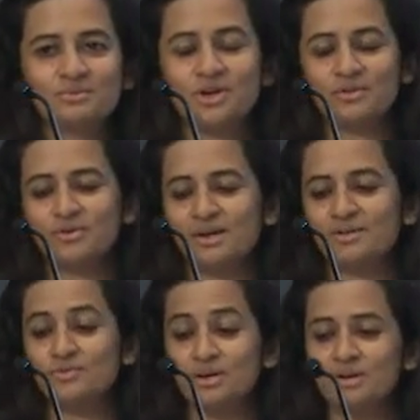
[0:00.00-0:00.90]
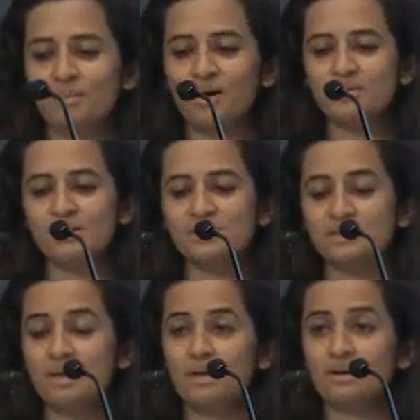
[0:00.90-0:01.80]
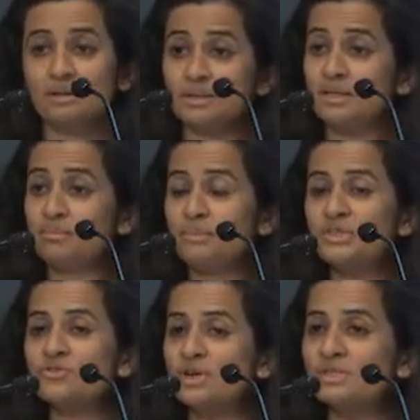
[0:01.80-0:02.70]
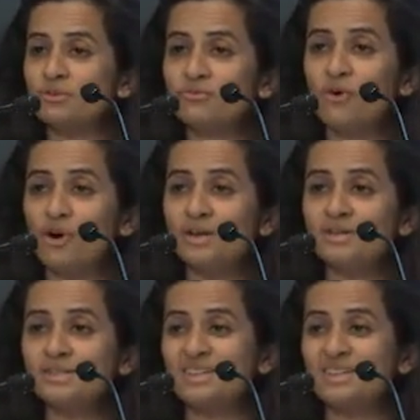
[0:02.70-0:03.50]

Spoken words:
Chatri, has written about this, of the deep mistrust of foreigners